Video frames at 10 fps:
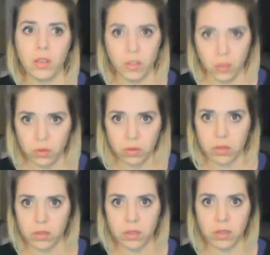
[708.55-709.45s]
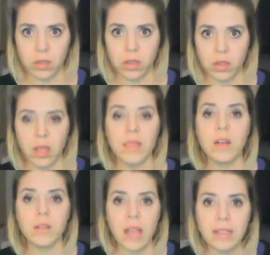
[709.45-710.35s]
use.
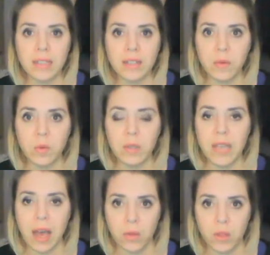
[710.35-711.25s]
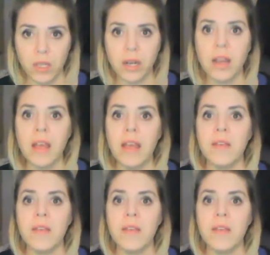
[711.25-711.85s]
There's lots of different ones out there.